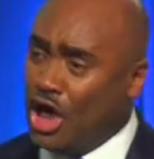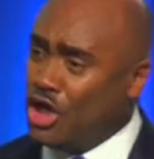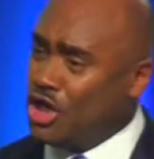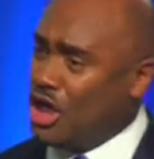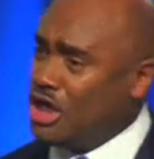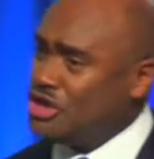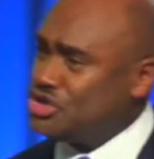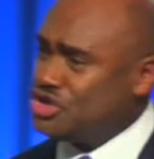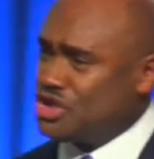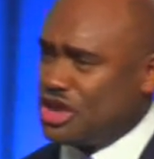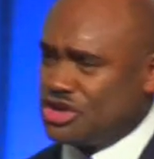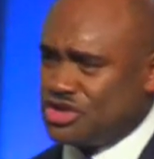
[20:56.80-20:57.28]

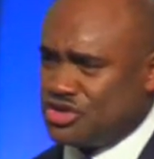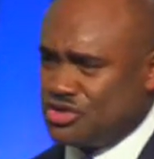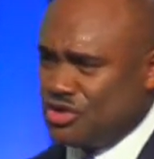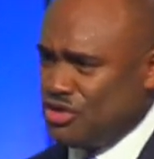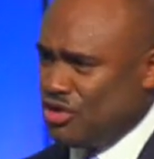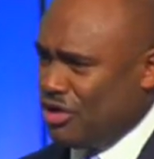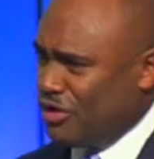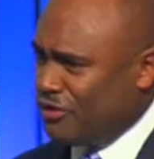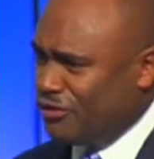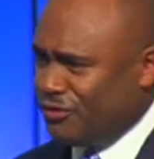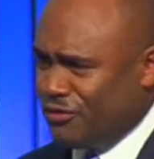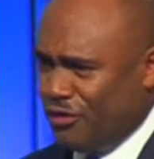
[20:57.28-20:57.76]
not just to
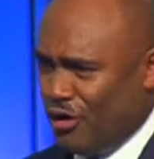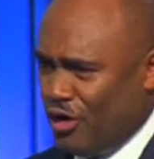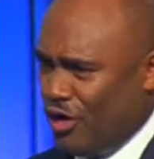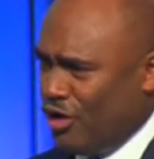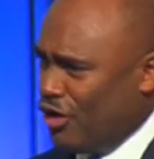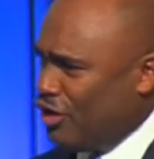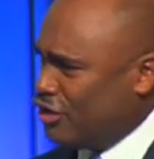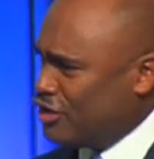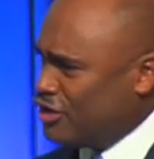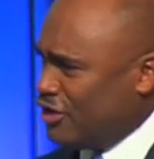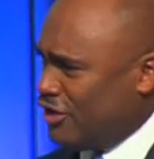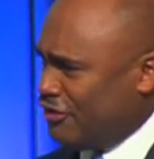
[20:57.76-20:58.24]
your
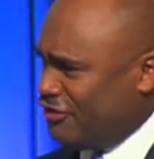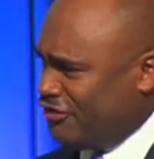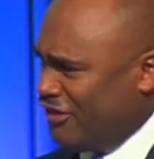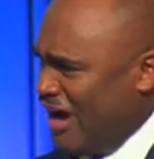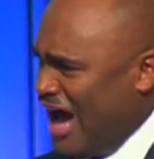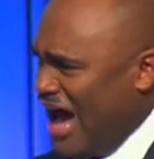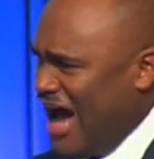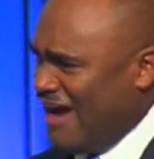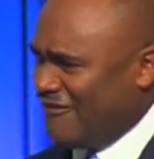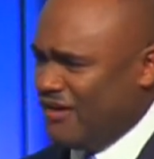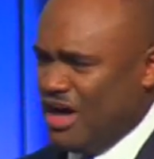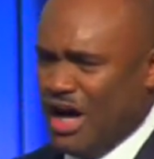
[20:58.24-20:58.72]
4 or your
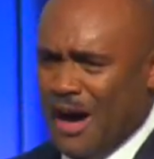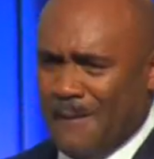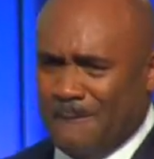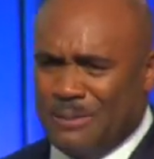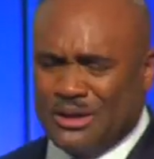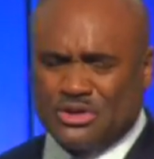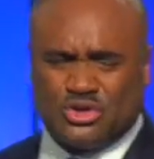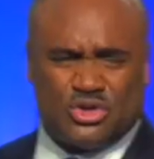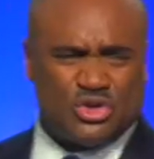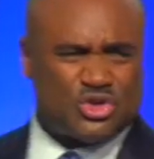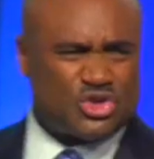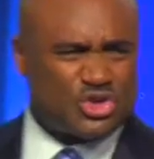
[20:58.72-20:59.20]
5,
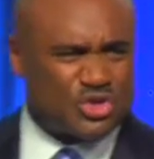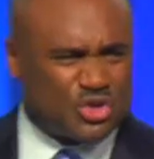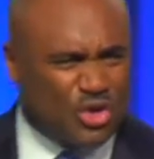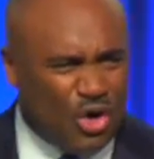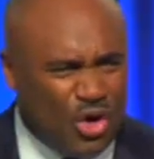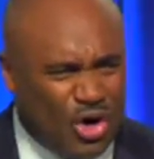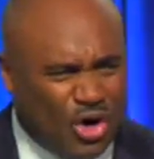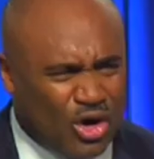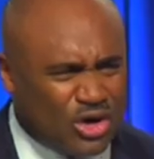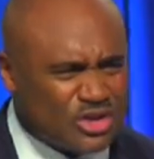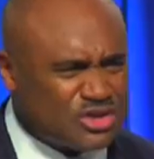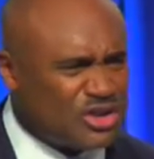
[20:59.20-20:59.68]
but to
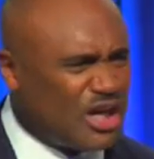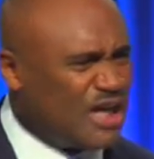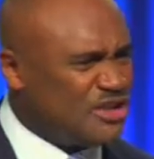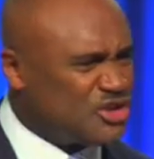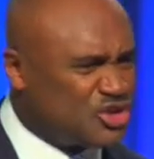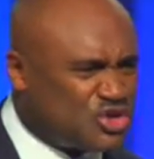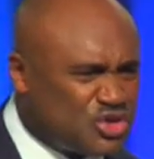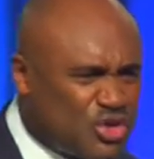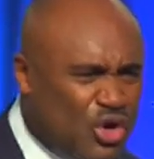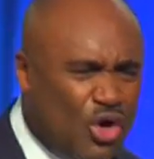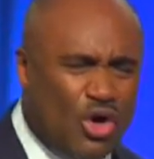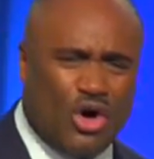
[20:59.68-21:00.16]
scores and
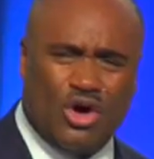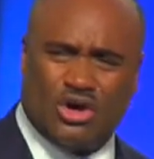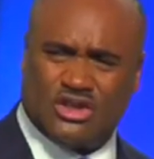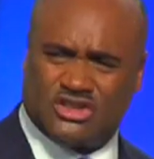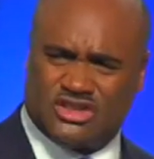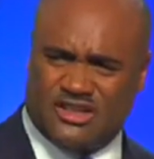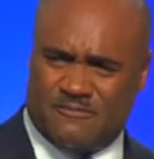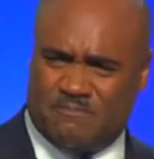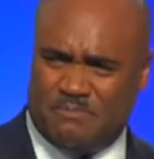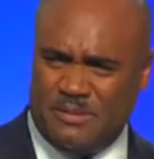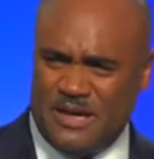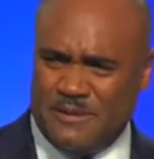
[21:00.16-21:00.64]

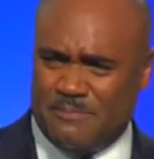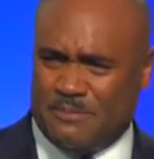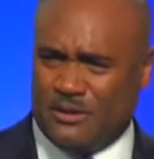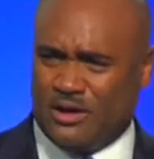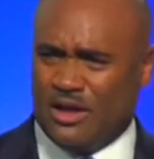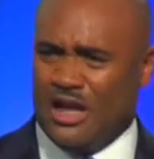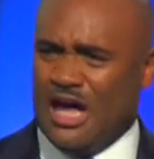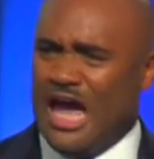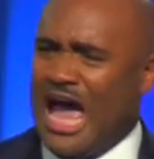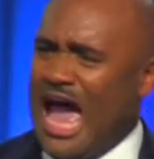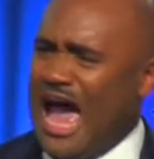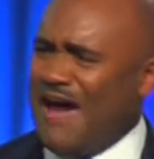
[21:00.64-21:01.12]
scores of
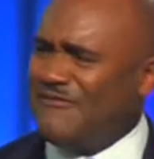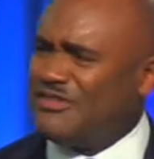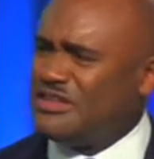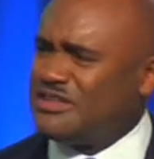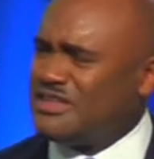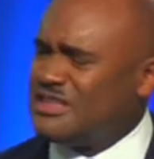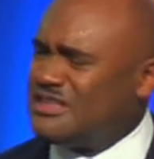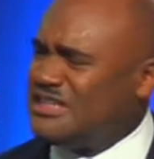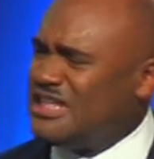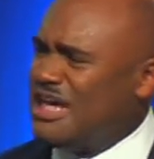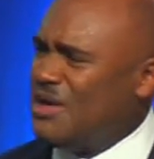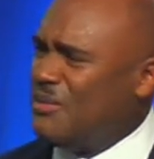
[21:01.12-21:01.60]
people, having
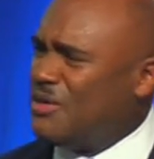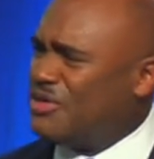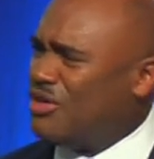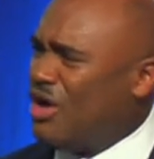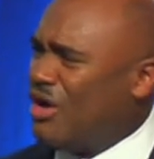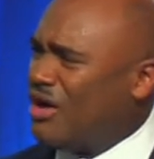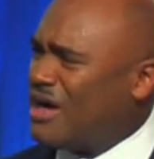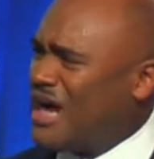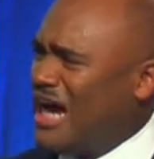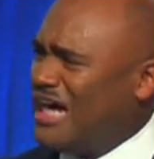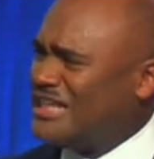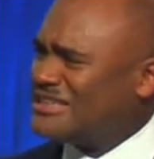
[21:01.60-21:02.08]
to deal with
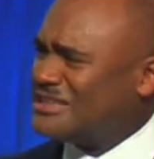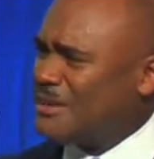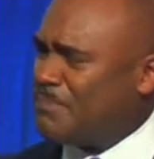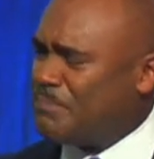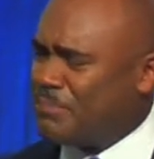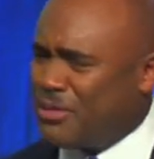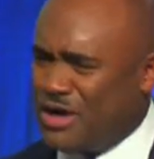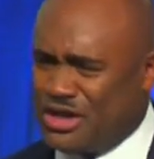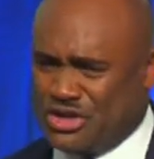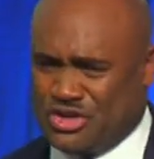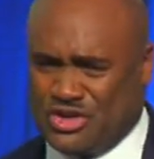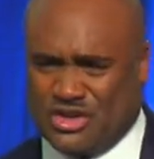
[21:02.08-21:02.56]
all kinds of
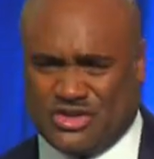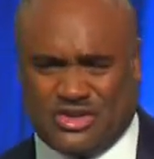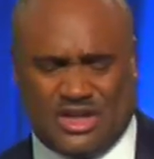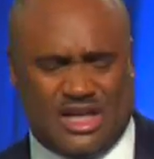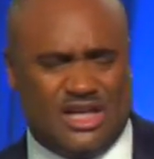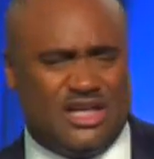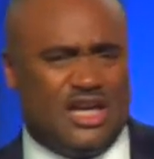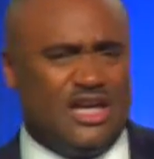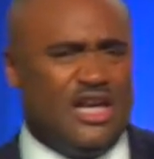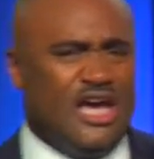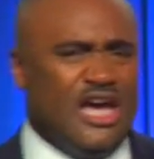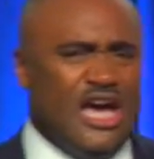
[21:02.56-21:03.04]
pressures
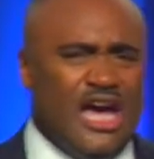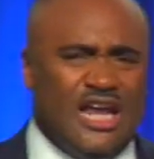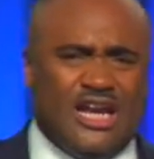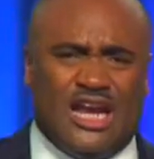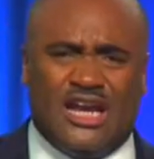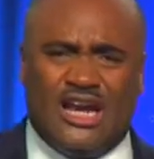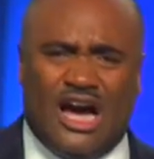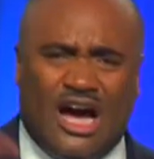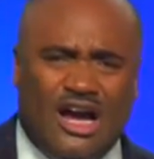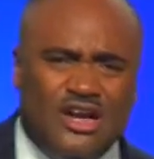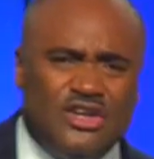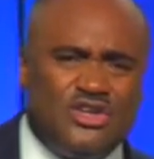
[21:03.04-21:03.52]
in
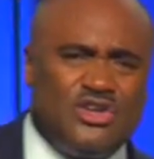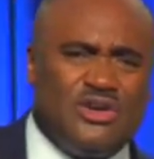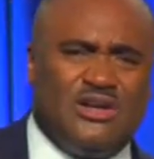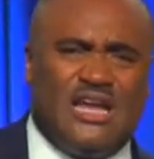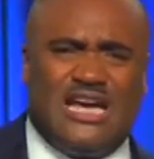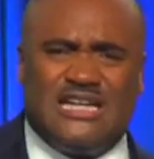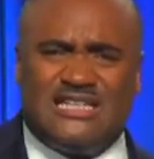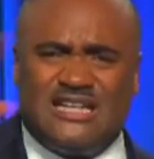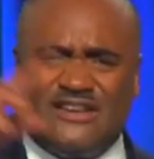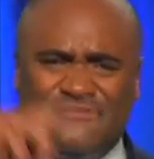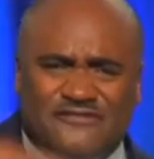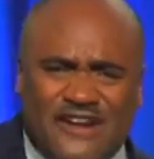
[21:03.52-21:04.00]
an
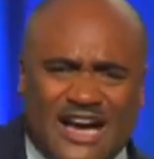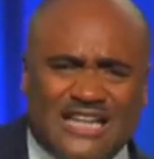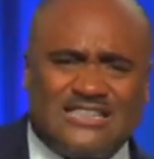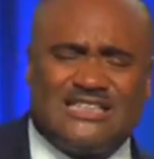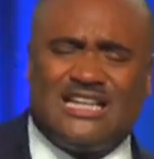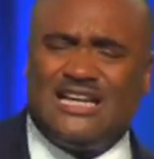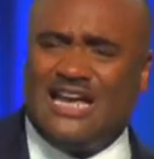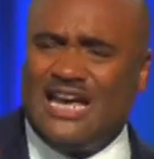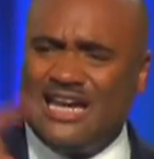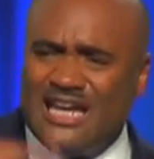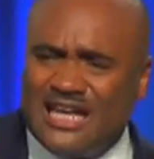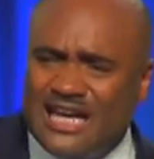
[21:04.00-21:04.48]
undulating,
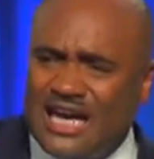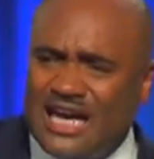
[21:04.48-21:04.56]
vacillating